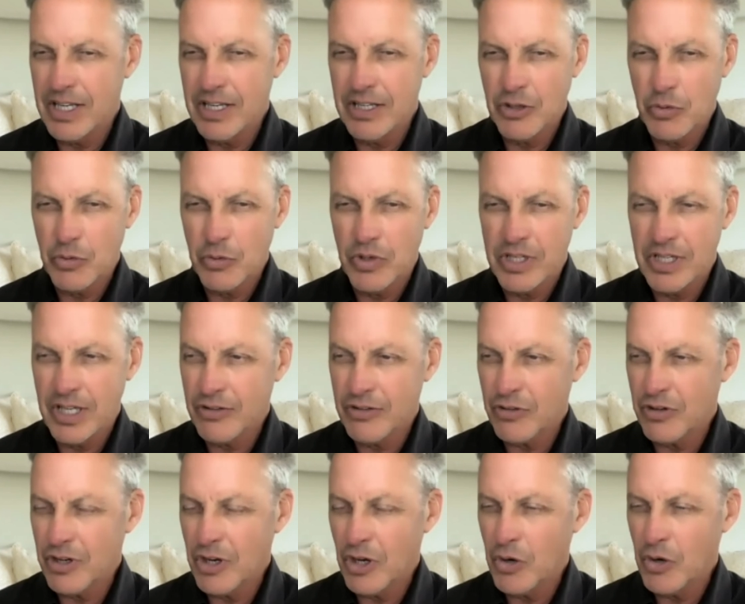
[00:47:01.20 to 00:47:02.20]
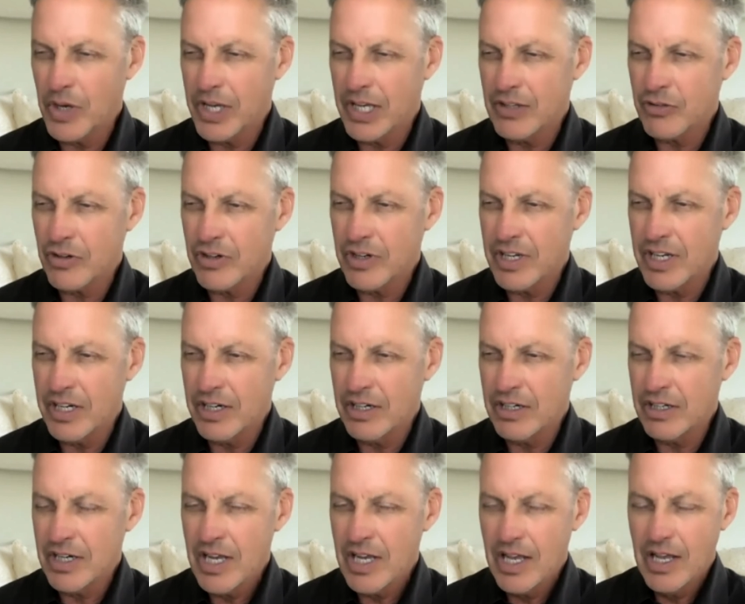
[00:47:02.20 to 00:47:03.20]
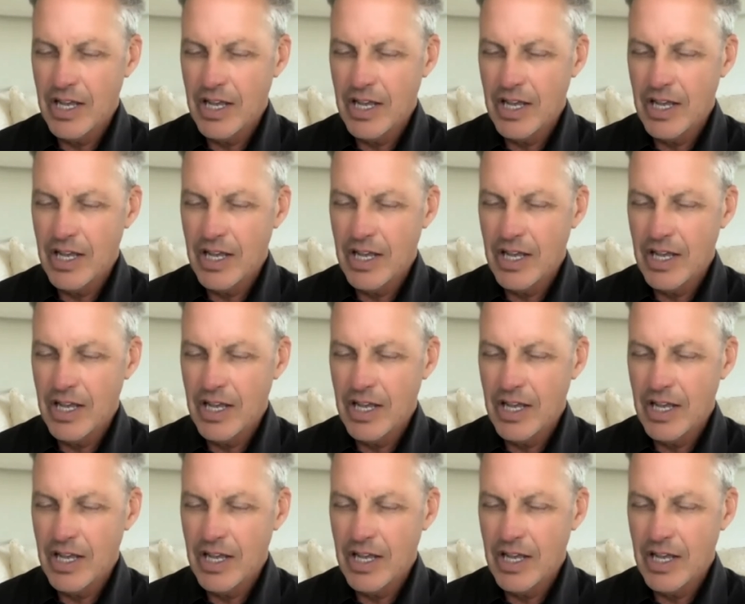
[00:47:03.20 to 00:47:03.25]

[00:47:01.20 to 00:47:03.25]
into a yes or no answer here.